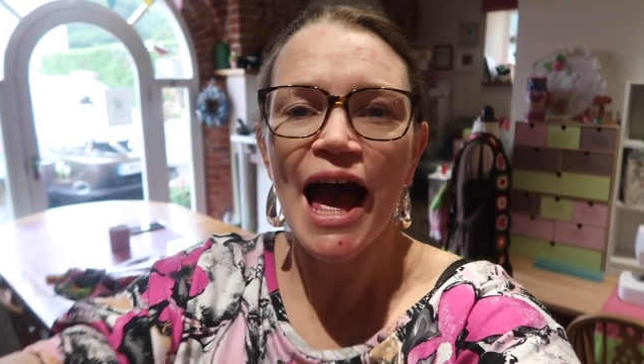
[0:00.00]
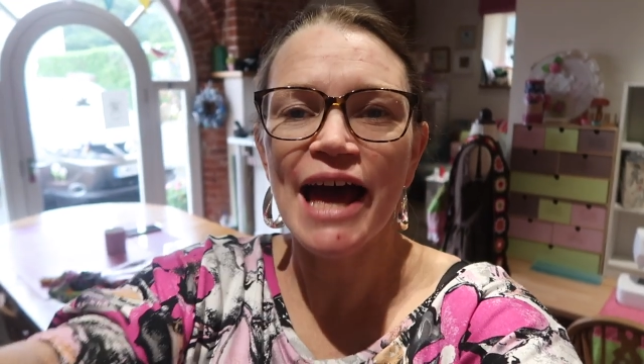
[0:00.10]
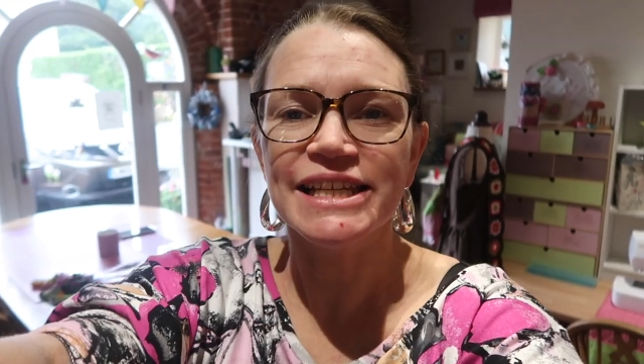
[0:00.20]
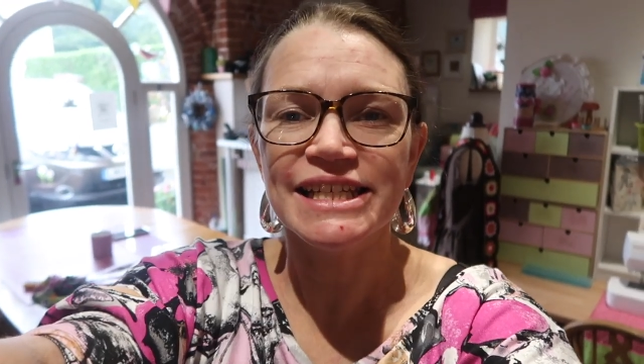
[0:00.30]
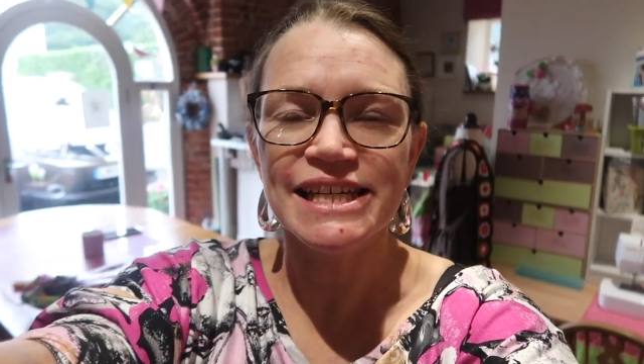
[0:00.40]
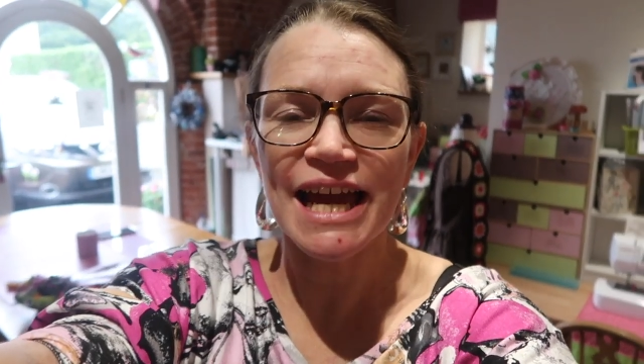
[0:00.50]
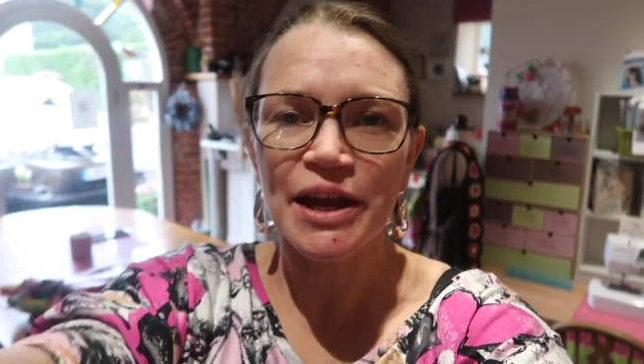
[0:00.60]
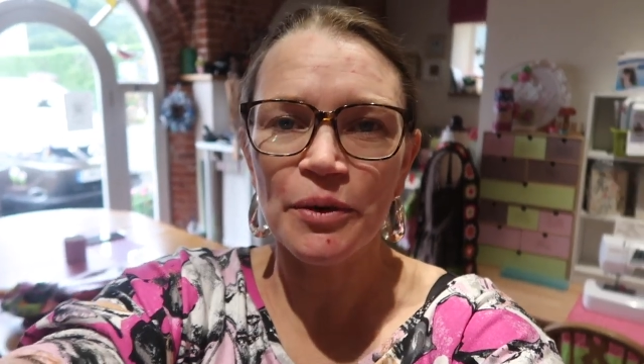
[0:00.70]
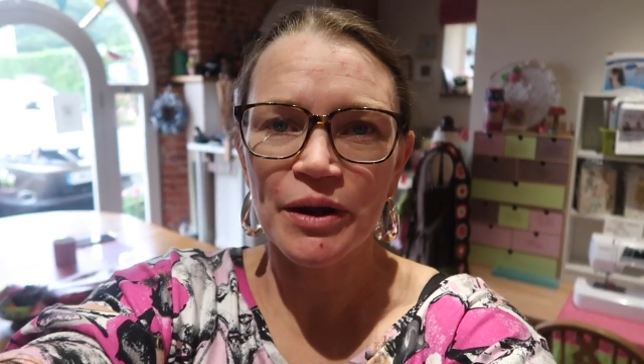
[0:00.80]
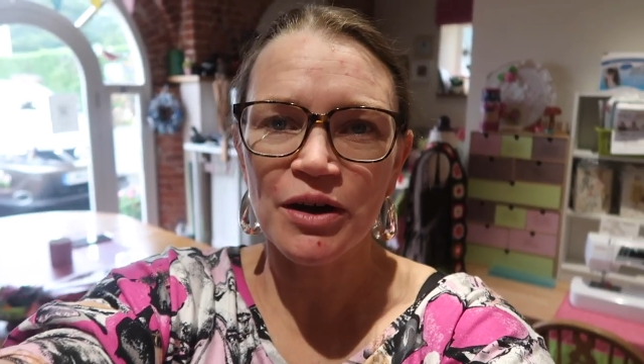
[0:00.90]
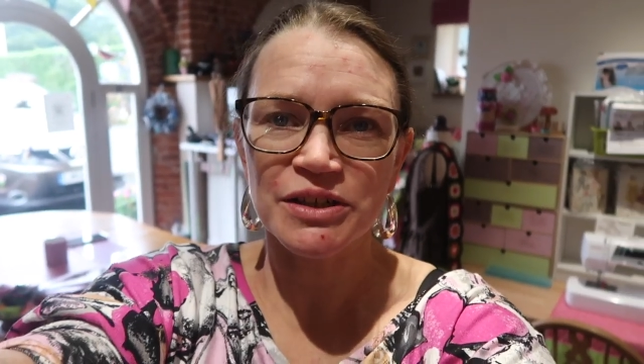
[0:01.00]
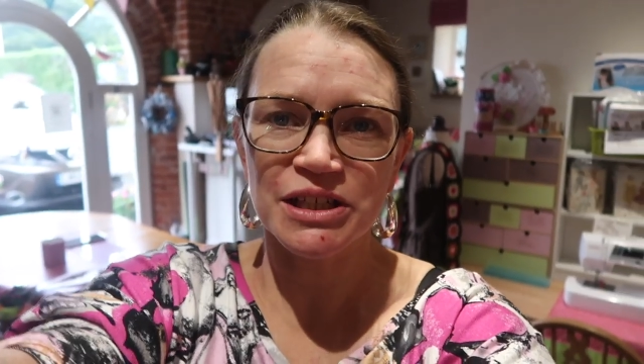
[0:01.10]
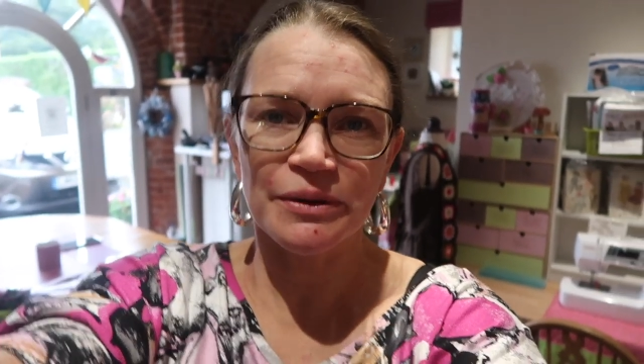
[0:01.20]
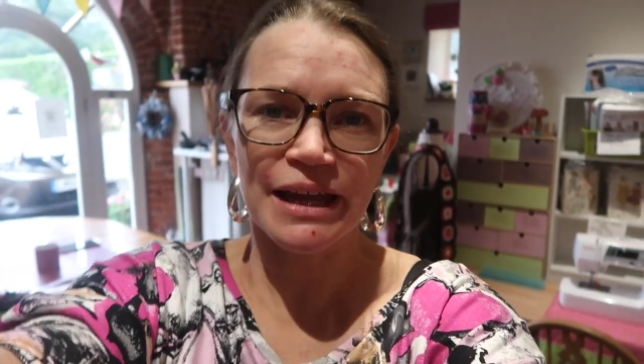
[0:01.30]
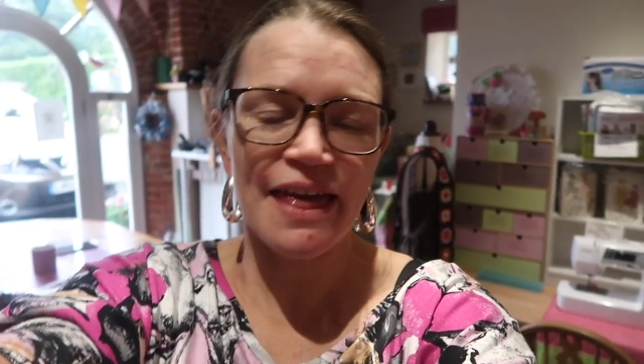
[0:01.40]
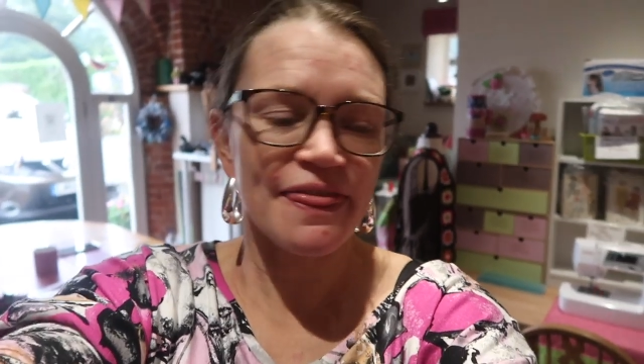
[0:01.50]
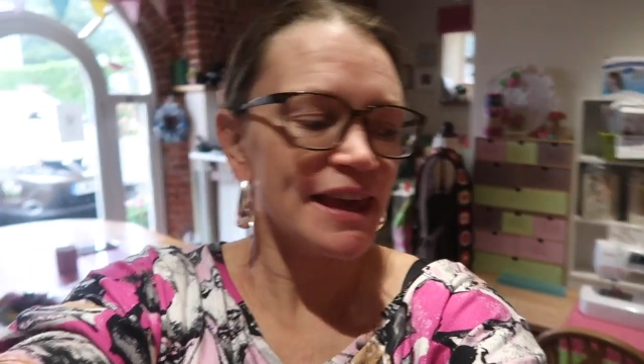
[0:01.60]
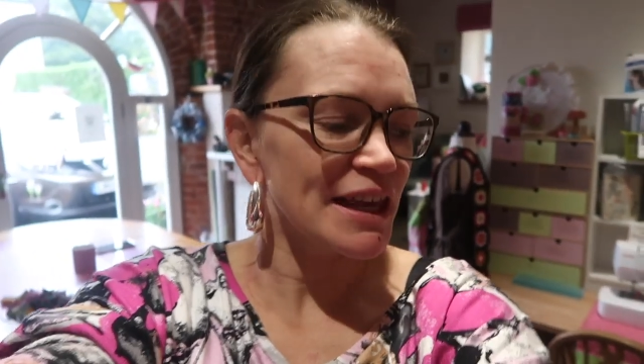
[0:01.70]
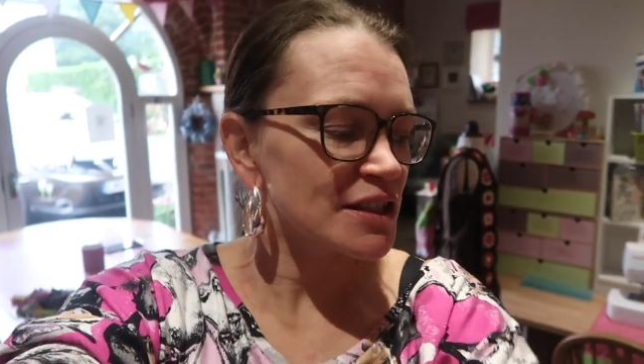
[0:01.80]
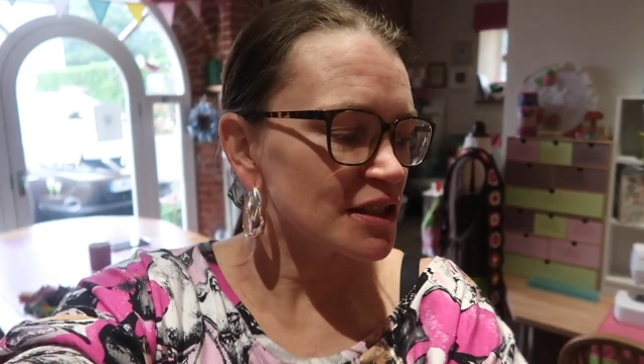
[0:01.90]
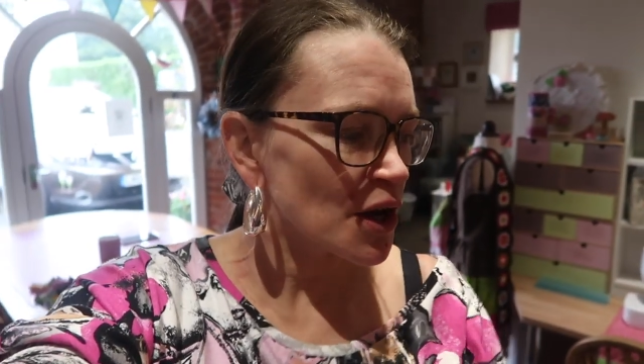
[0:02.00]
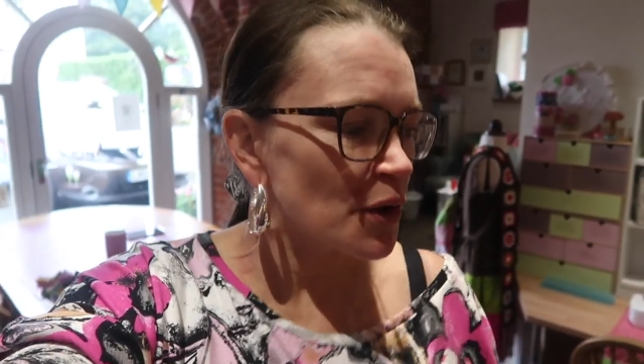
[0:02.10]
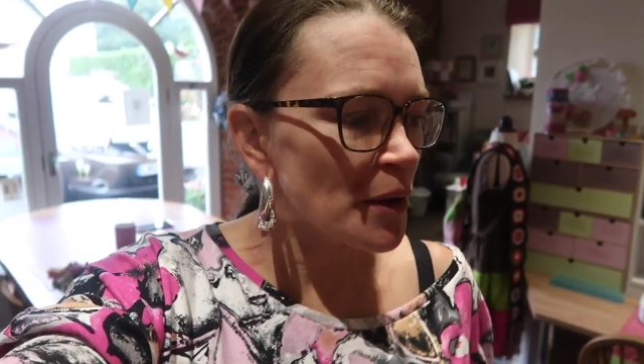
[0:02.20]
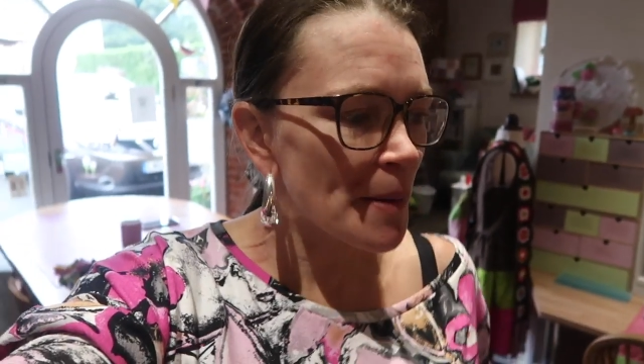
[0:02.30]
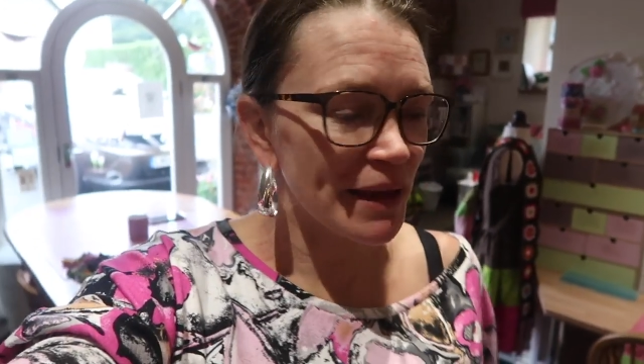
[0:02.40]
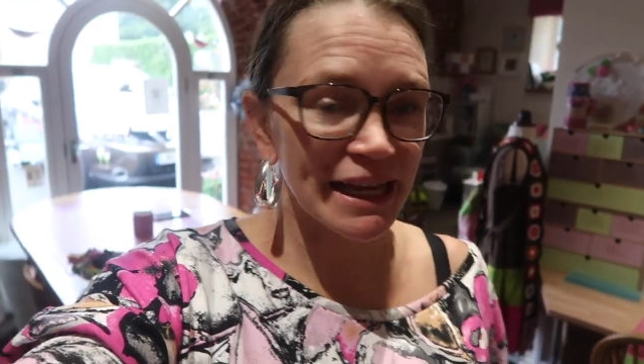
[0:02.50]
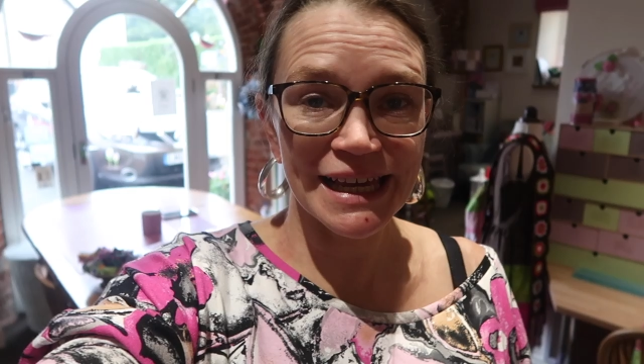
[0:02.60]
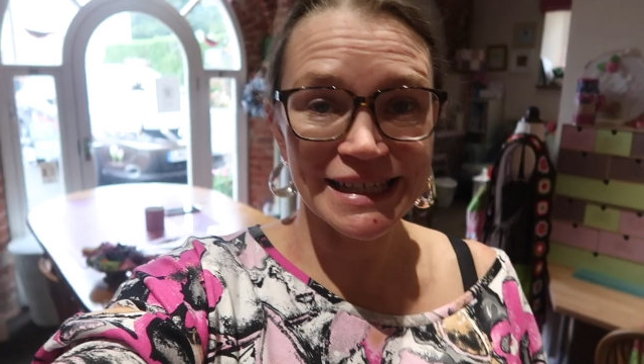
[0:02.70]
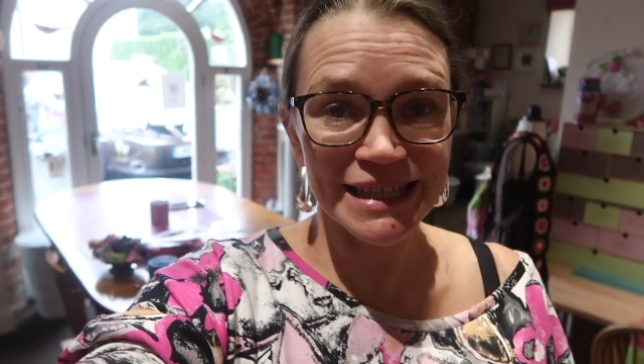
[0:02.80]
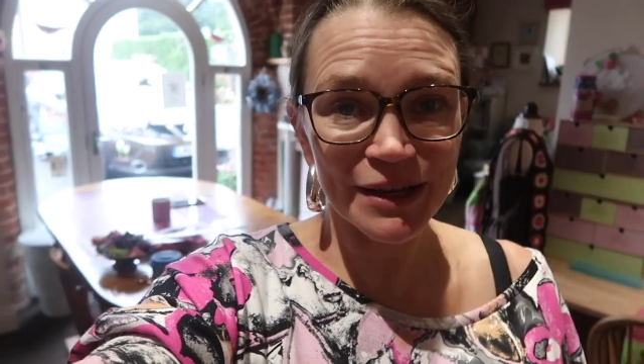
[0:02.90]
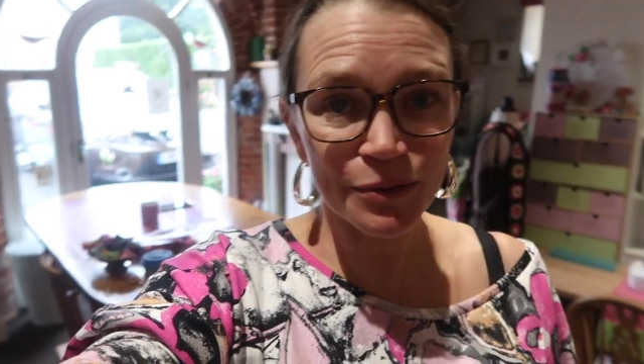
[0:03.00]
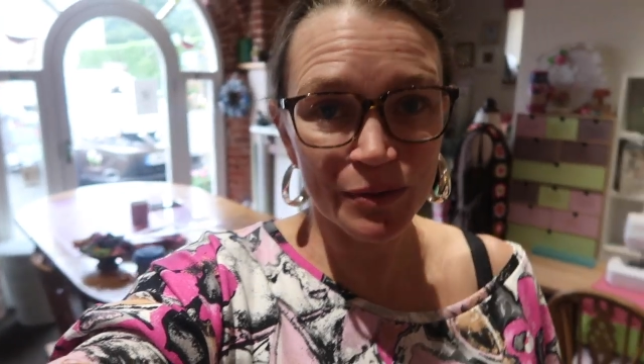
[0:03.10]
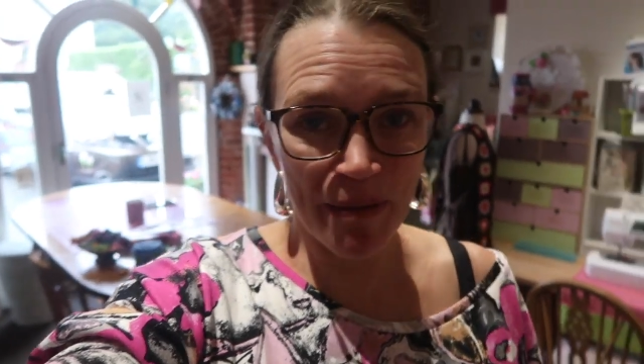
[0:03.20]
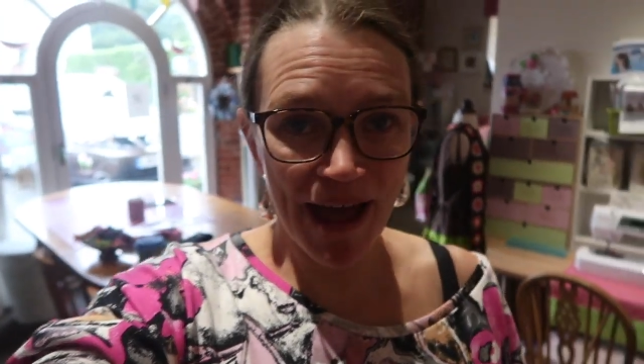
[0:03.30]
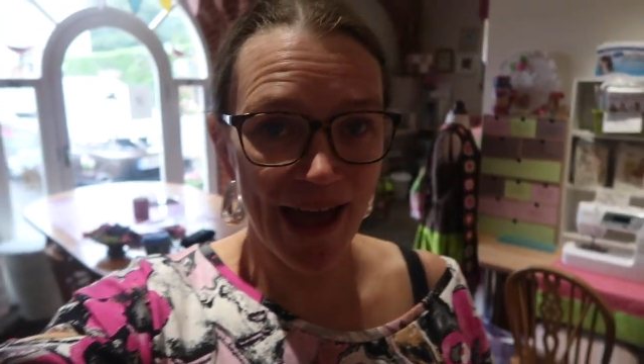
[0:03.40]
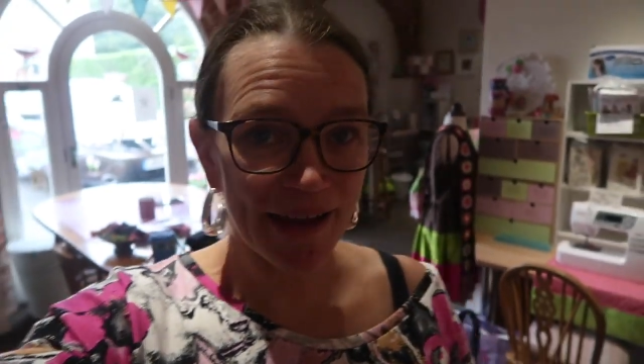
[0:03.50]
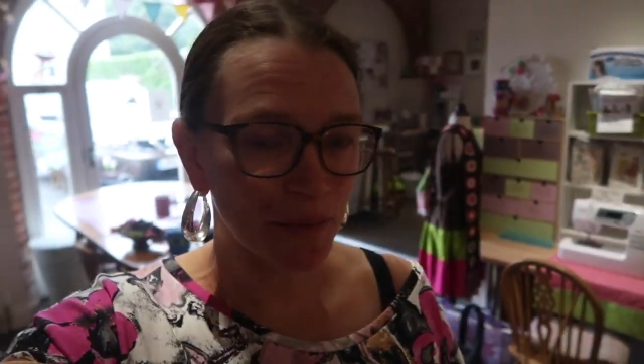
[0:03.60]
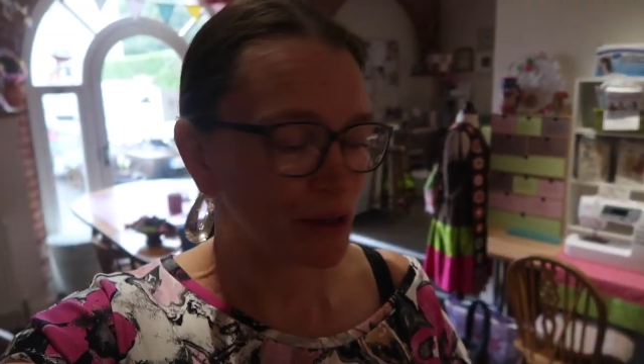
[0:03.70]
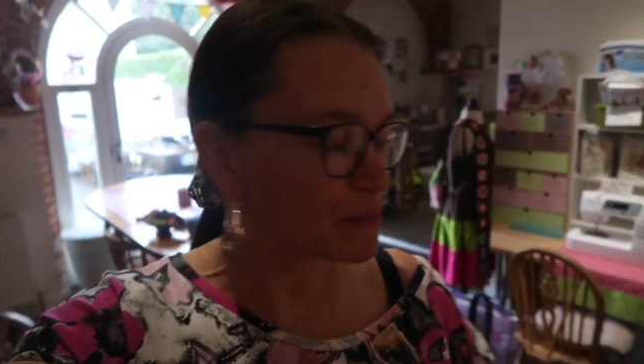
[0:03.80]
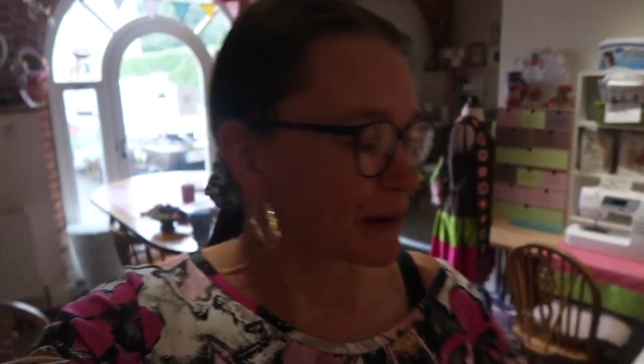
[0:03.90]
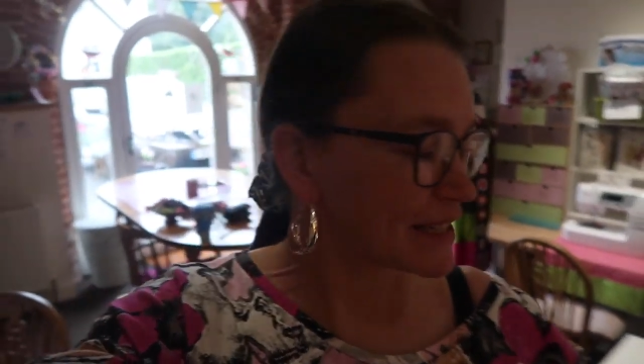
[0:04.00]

And today we are doing the So Many Skills bag, which